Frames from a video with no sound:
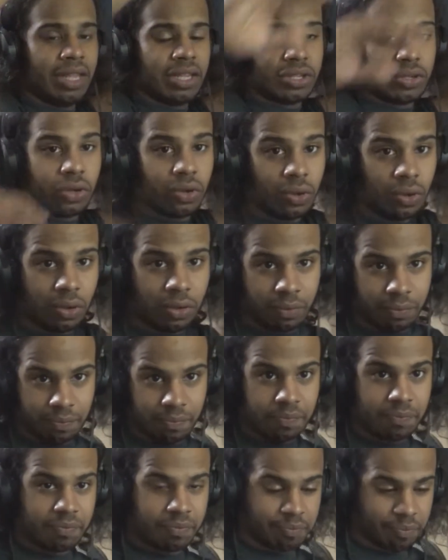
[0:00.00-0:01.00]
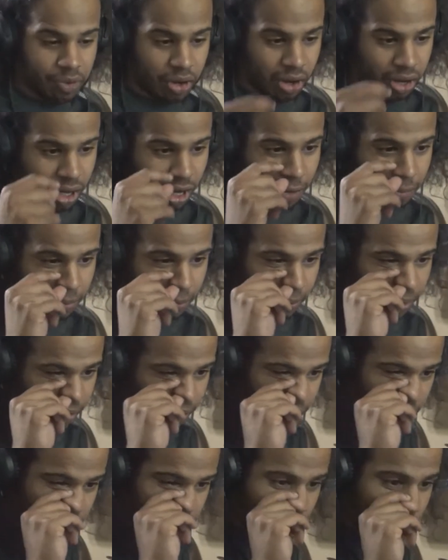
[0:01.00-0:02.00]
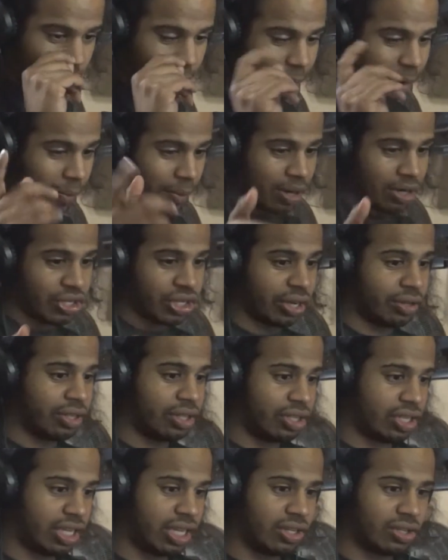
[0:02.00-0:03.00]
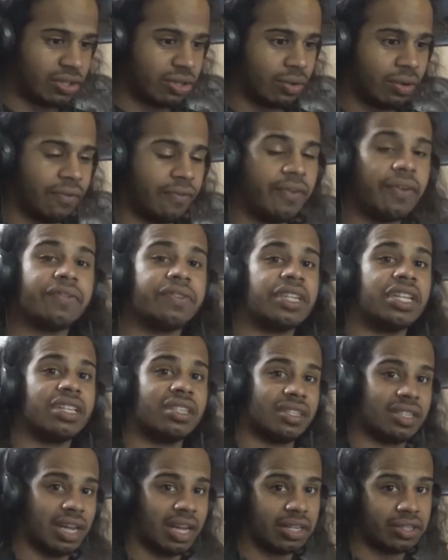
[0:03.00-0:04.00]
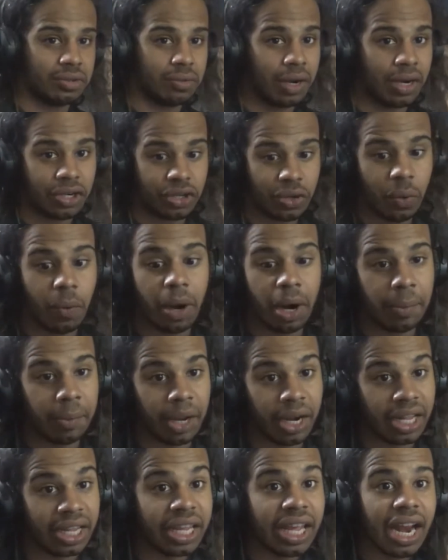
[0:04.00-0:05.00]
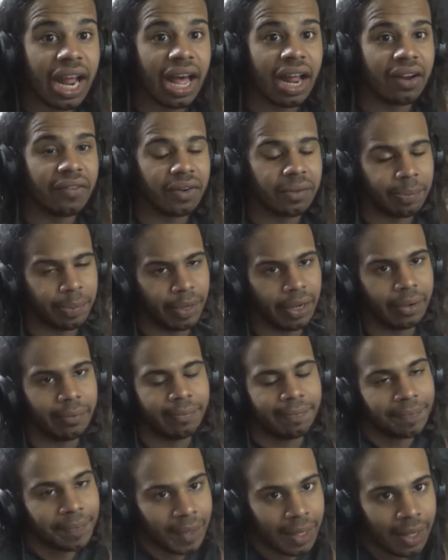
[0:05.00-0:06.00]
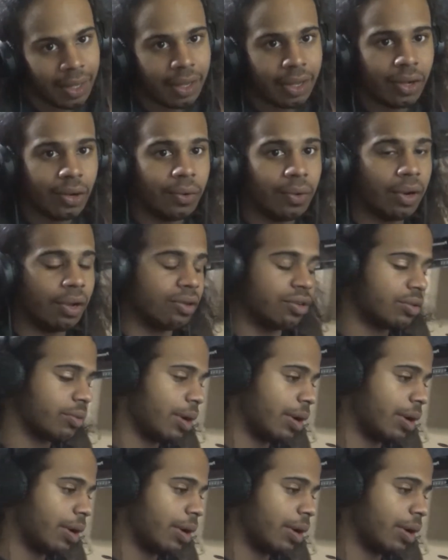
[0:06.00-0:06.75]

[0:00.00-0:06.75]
this will cook it up or whatever. Um, I want to check out the teaser. It's only 15 seconds, so I'm not sure what I'm gonna get out of it, but who knows?